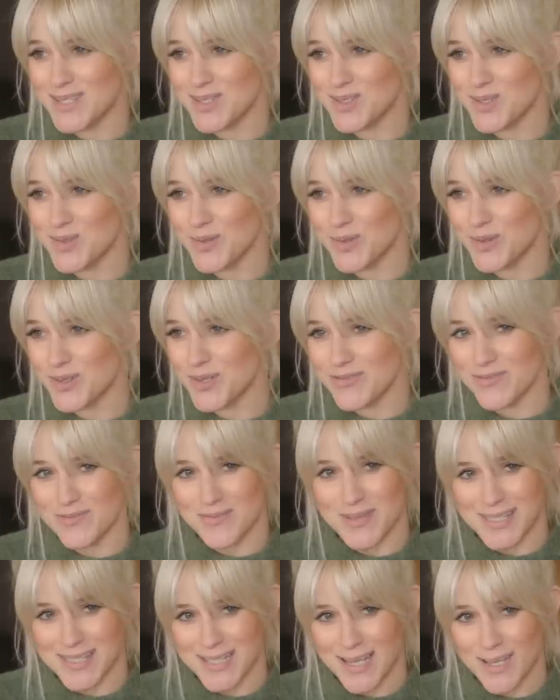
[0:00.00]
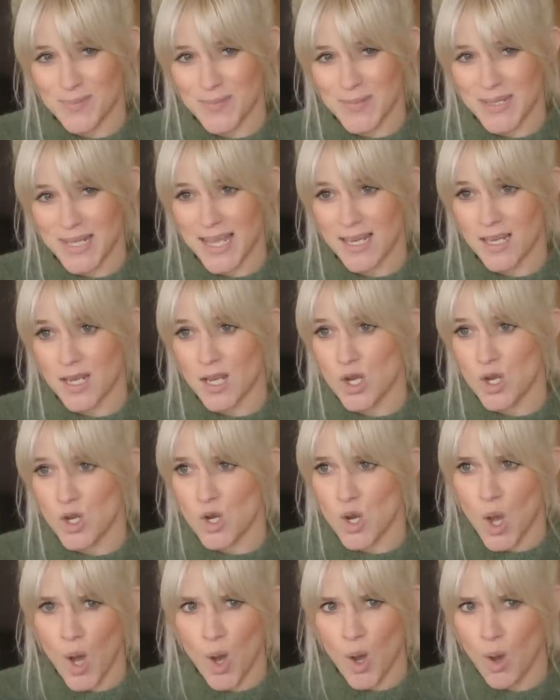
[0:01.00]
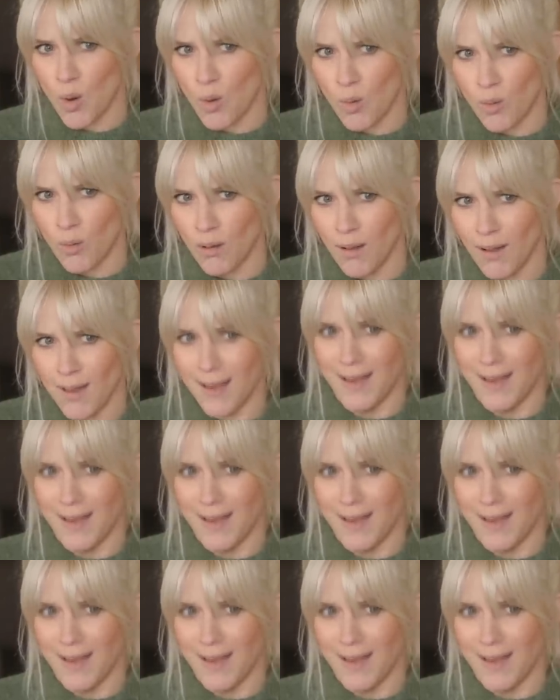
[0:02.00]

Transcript: this little girl from the South being like, no.